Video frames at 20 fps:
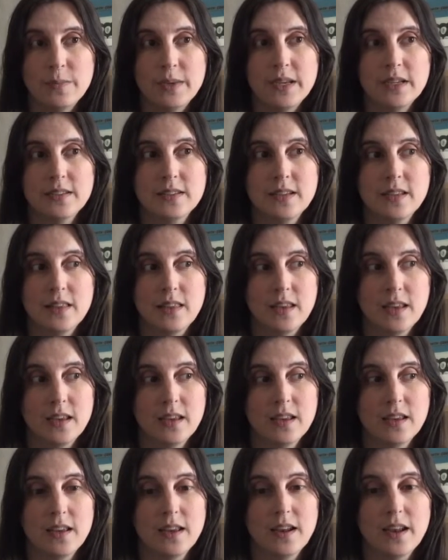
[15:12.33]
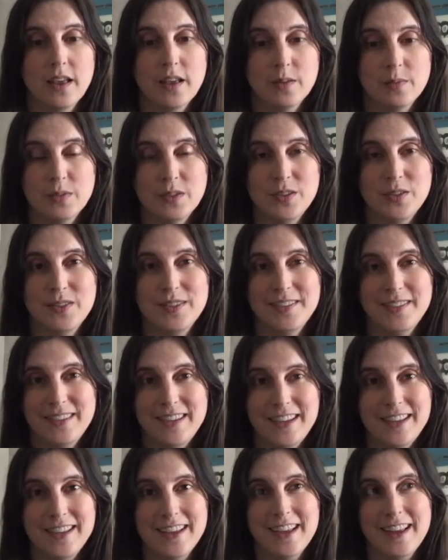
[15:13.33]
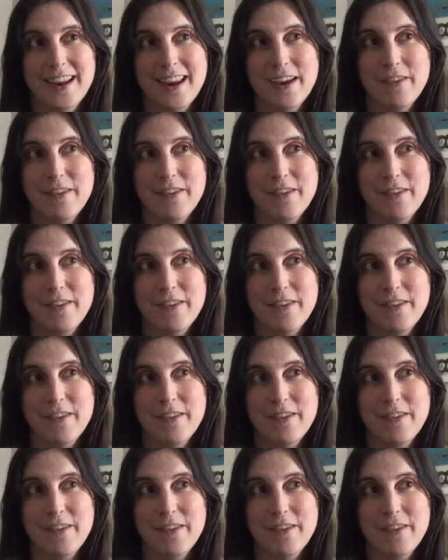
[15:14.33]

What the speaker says: because I think it helps you to see that